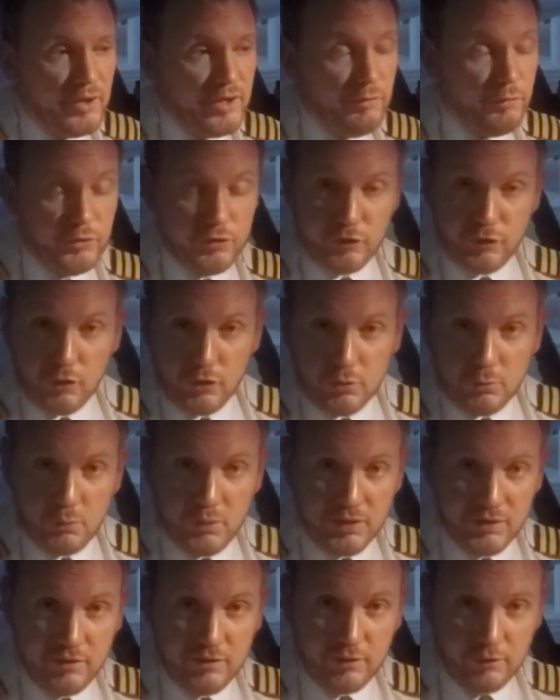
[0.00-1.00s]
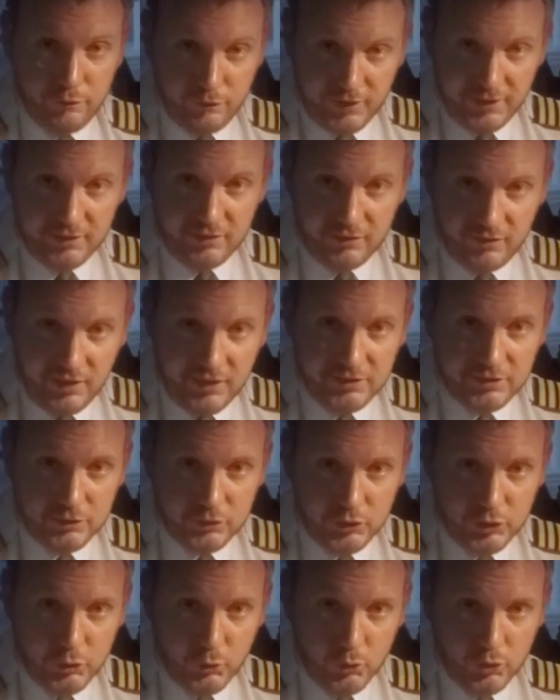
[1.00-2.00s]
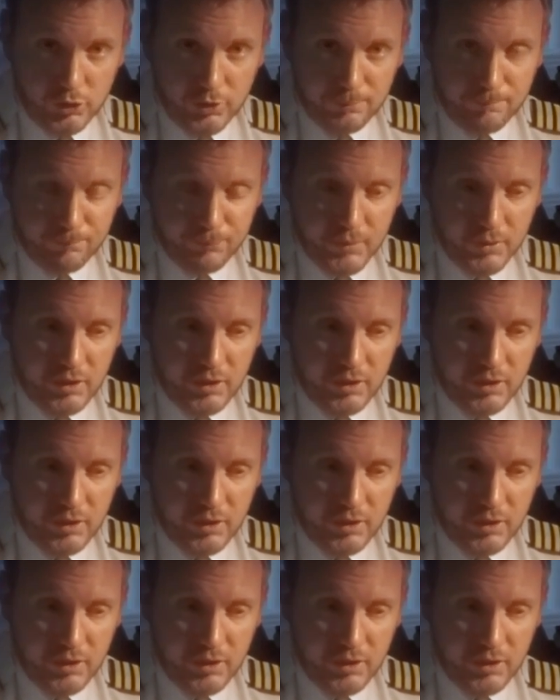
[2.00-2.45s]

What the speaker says: If we start with the flight data recorder,